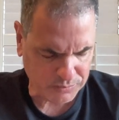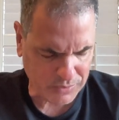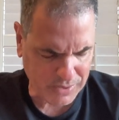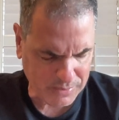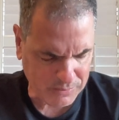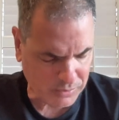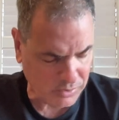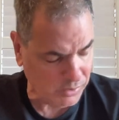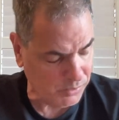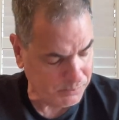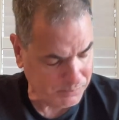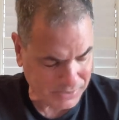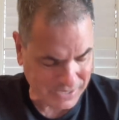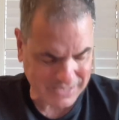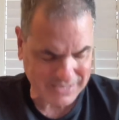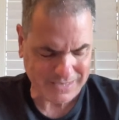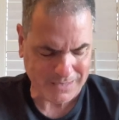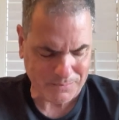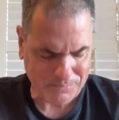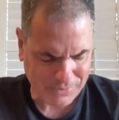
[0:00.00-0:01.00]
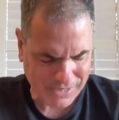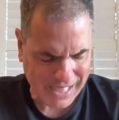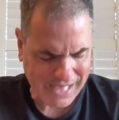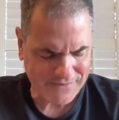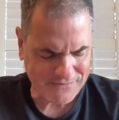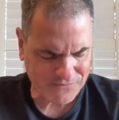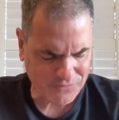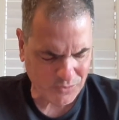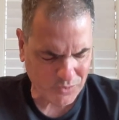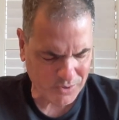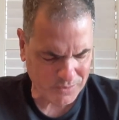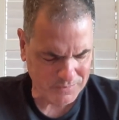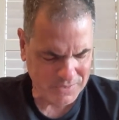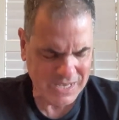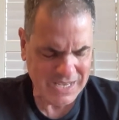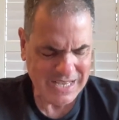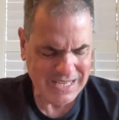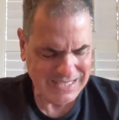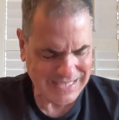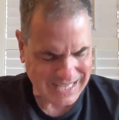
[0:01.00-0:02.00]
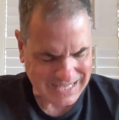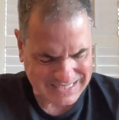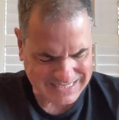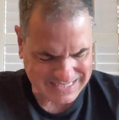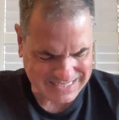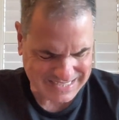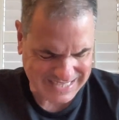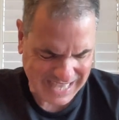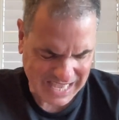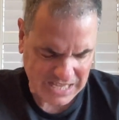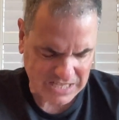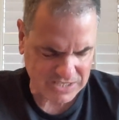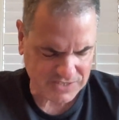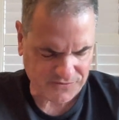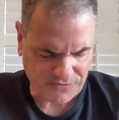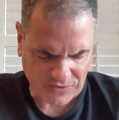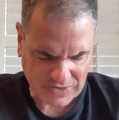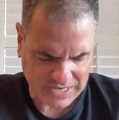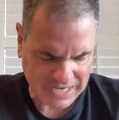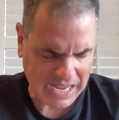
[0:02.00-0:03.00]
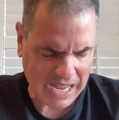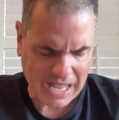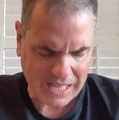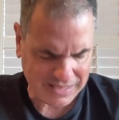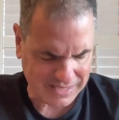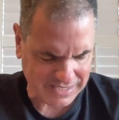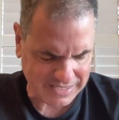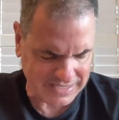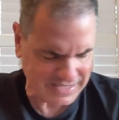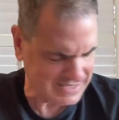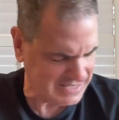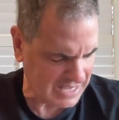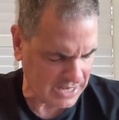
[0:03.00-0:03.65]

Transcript: We will pick the platform that stands for godliness.